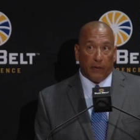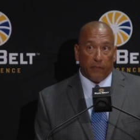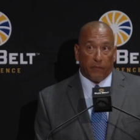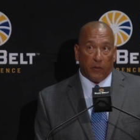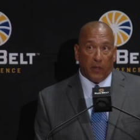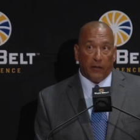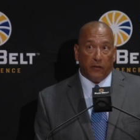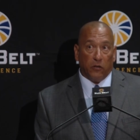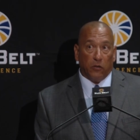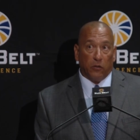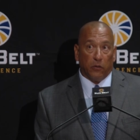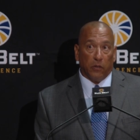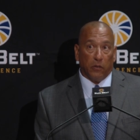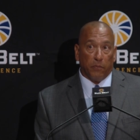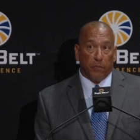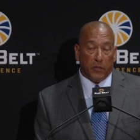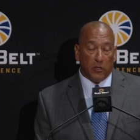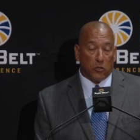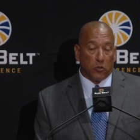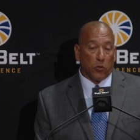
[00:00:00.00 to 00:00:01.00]
they do the
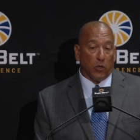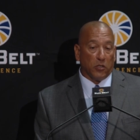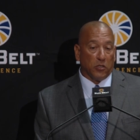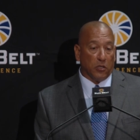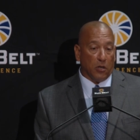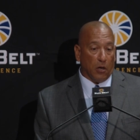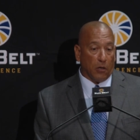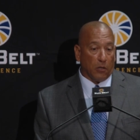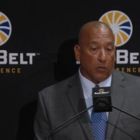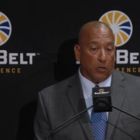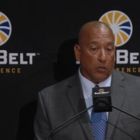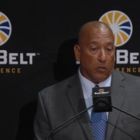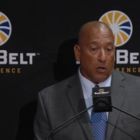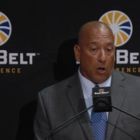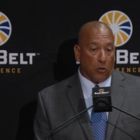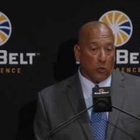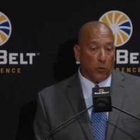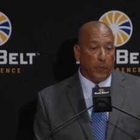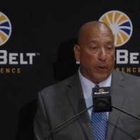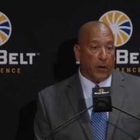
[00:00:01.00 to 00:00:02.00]
administration. Doc,
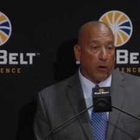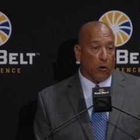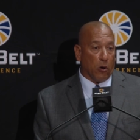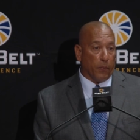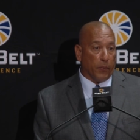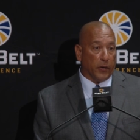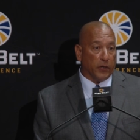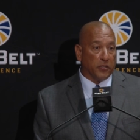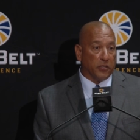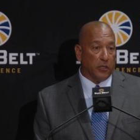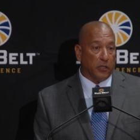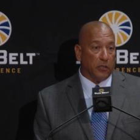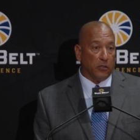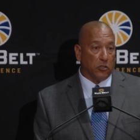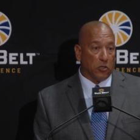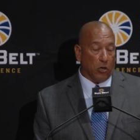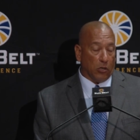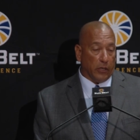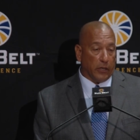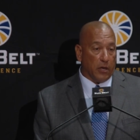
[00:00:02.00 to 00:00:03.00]
Dr. Becker, our president,
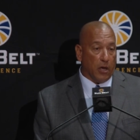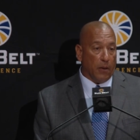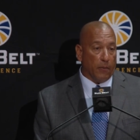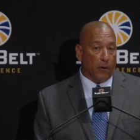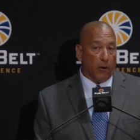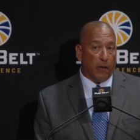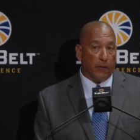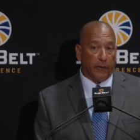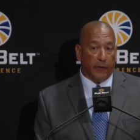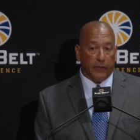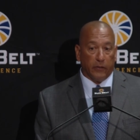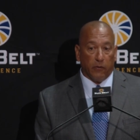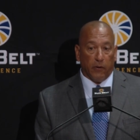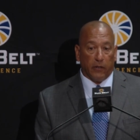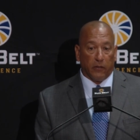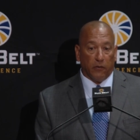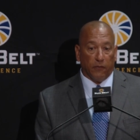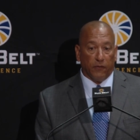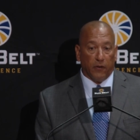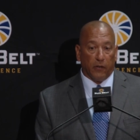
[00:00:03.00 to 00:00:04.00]
and Charlie Cobb, our athletic
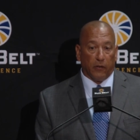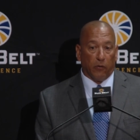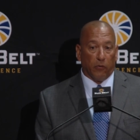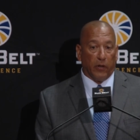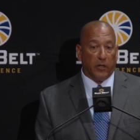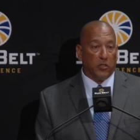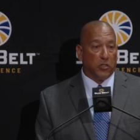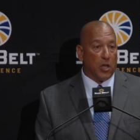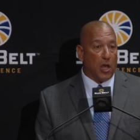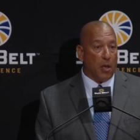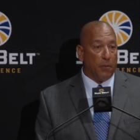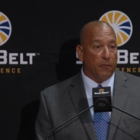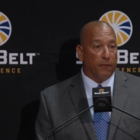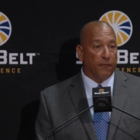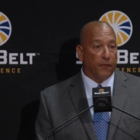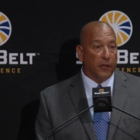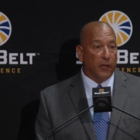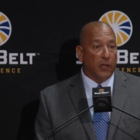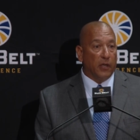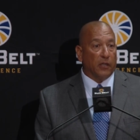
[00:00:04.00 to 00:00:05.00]
director, have done a great job
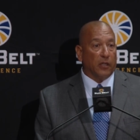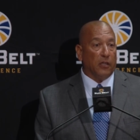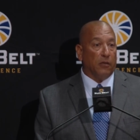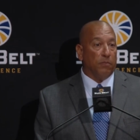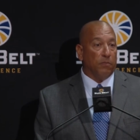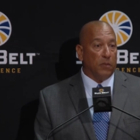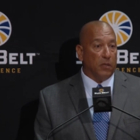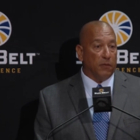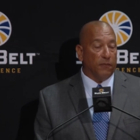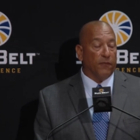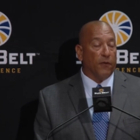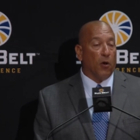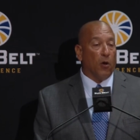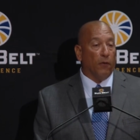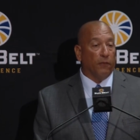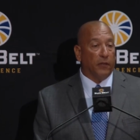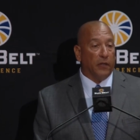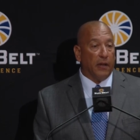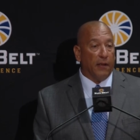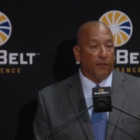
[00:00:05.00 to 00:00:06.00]
of keeping me
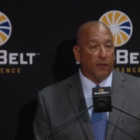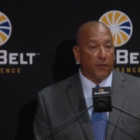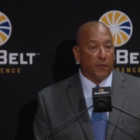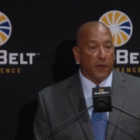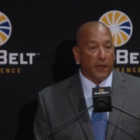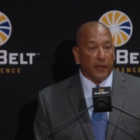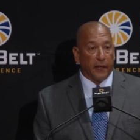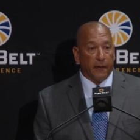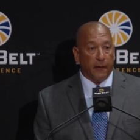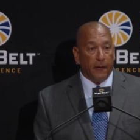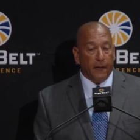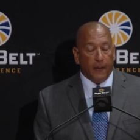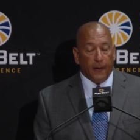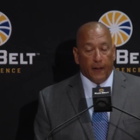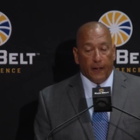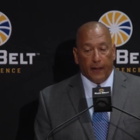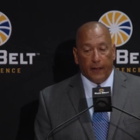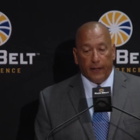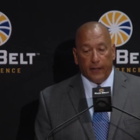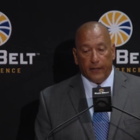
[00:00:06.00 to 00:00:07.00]
involved in everything,
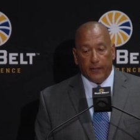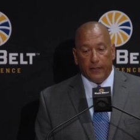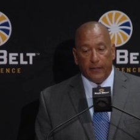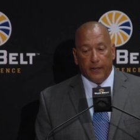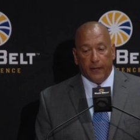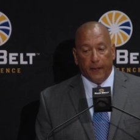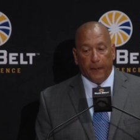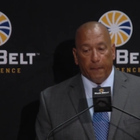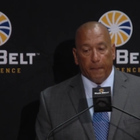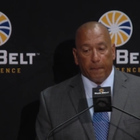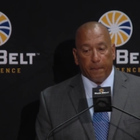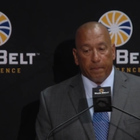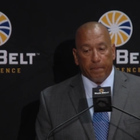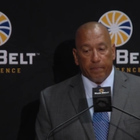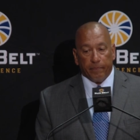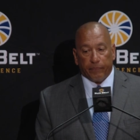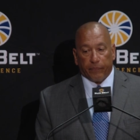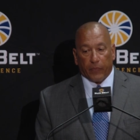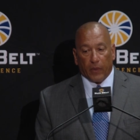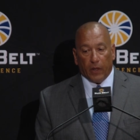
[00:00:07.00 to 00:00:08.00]
and. Um,
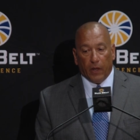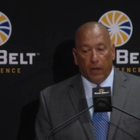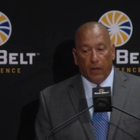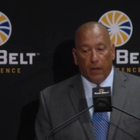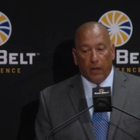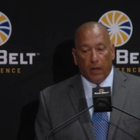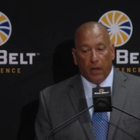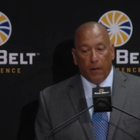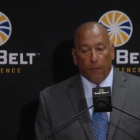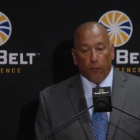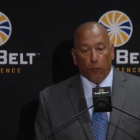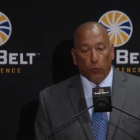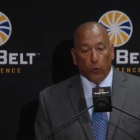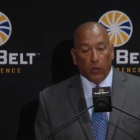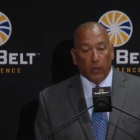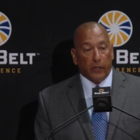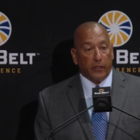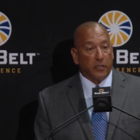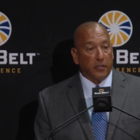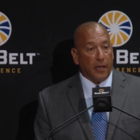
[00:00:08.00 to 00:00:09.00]
uh, I'm
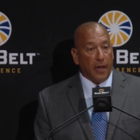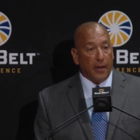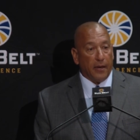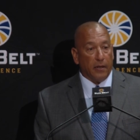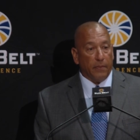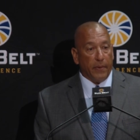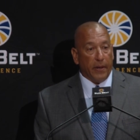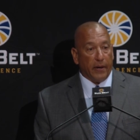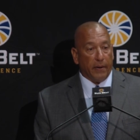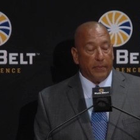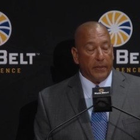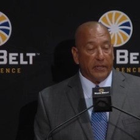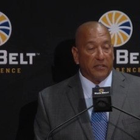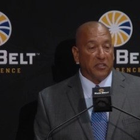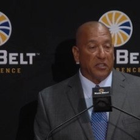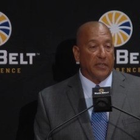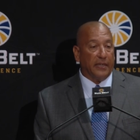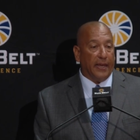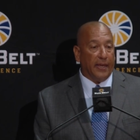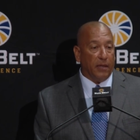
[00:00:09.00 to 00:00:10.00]
real excited about it. I mean,
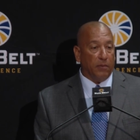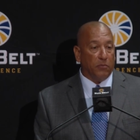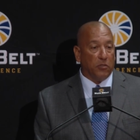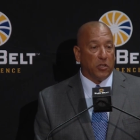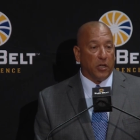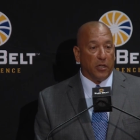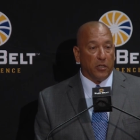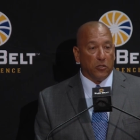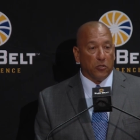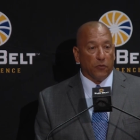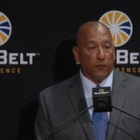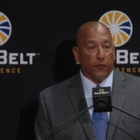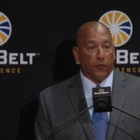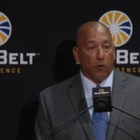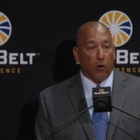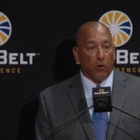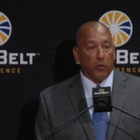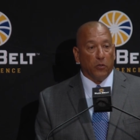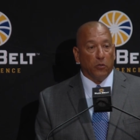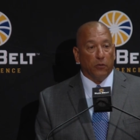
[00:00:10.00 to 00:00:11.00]
that's a game changer
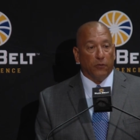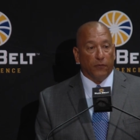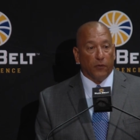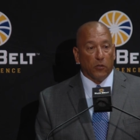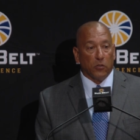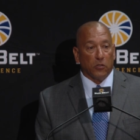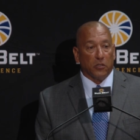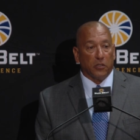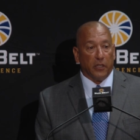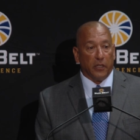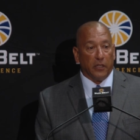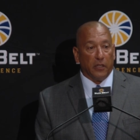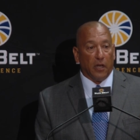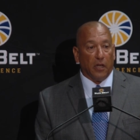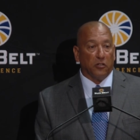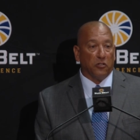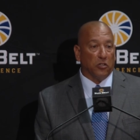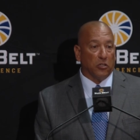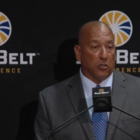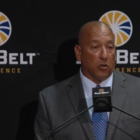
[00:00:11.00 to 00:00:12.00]
for our university,
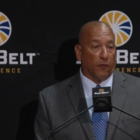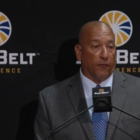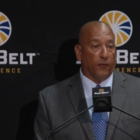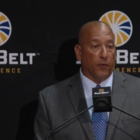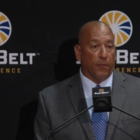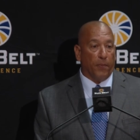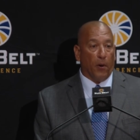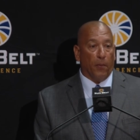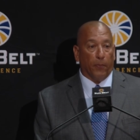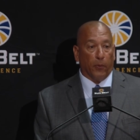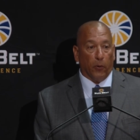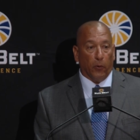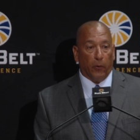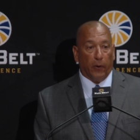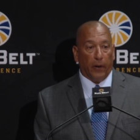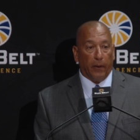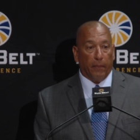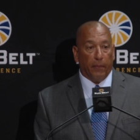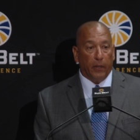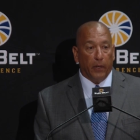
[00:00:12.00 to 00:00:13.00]
not just our football
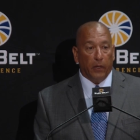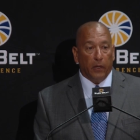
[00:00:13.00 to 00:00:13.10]
program,